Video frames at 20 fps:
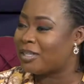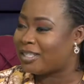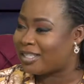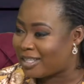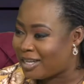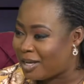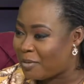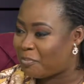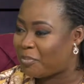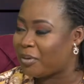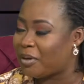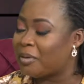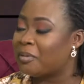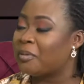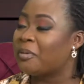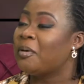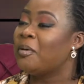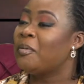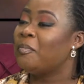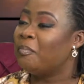are
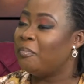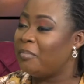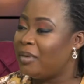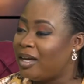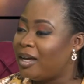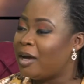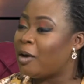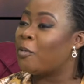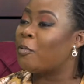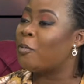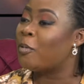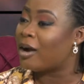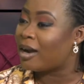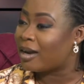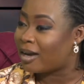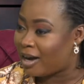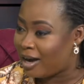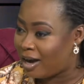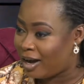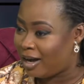sleeping, me I
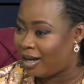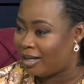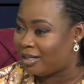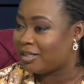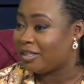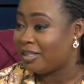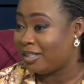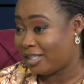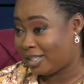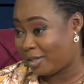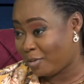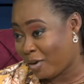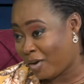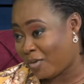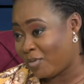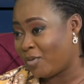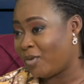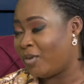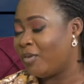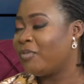work hard.
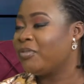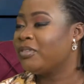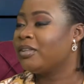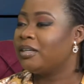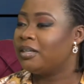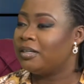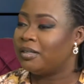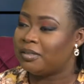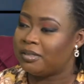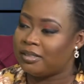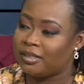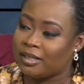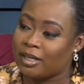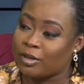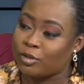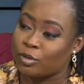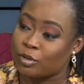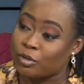Mm-hmm. you have